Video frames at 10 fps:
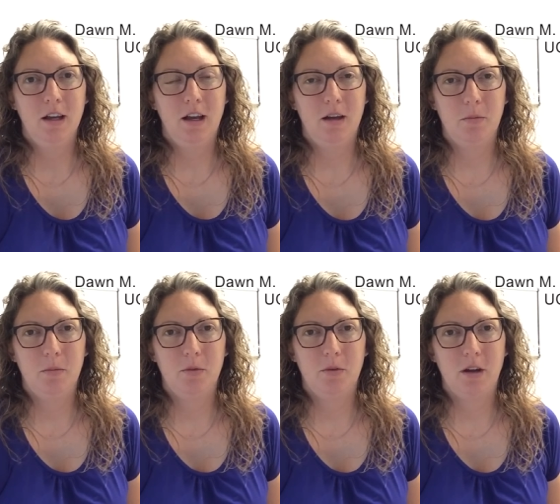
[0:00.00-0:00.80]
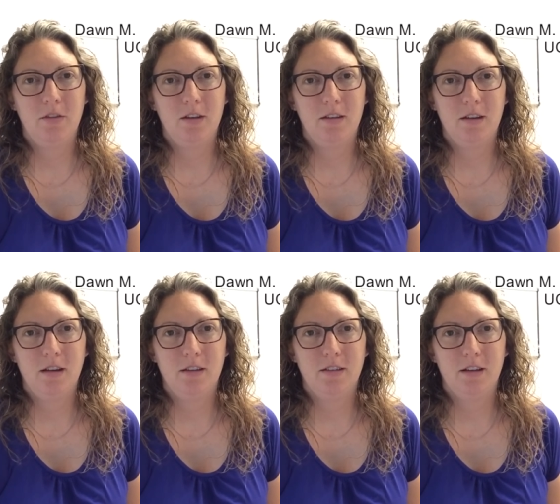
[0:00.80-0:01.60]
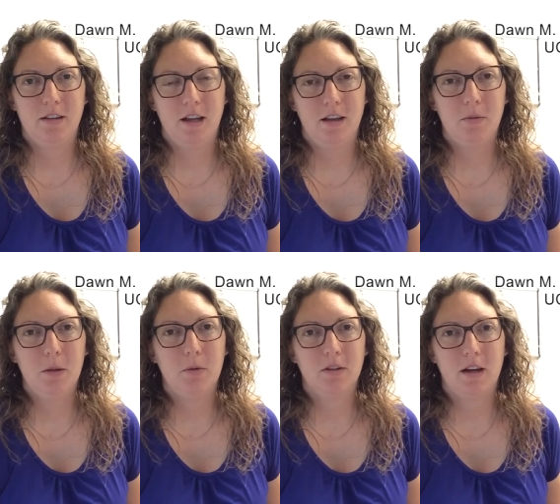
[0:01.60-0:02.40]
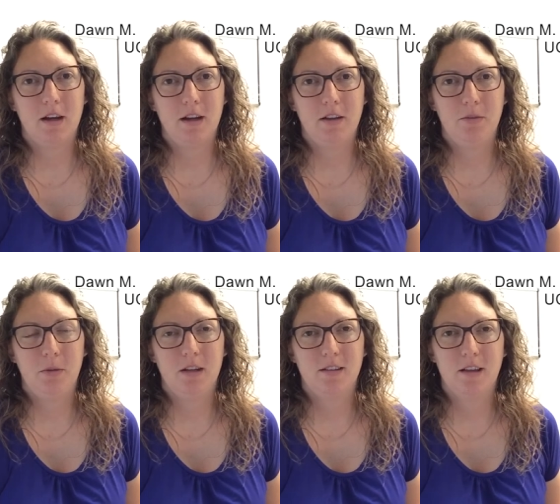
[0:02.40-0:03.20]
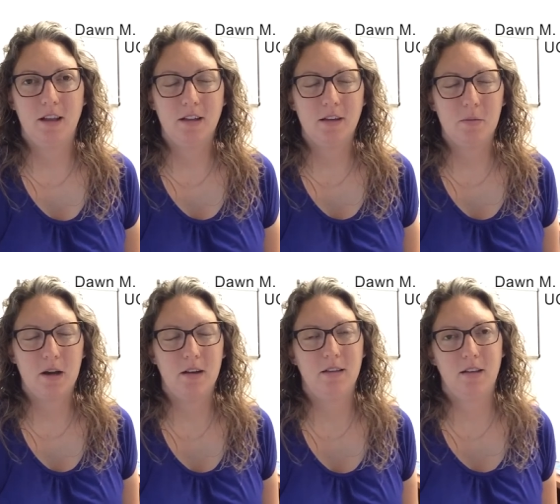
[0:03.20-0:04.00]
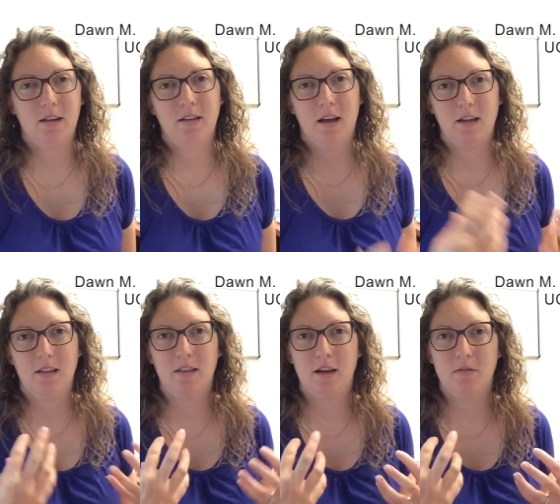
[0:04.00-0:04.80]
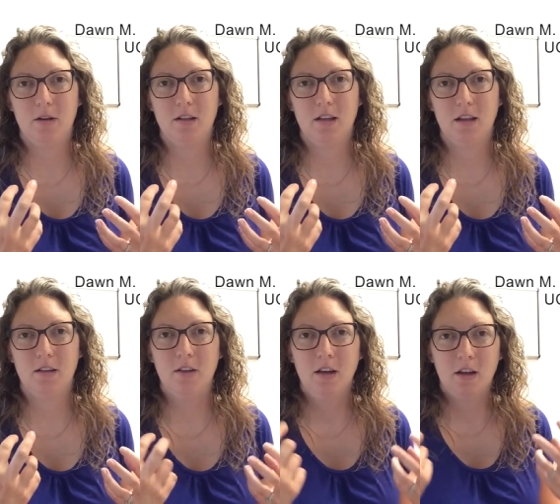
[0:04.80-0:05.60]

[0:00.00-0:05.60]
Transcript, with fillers: Um, Graves' disease attacks people's eyes because the antibodies that attack the thyroid gland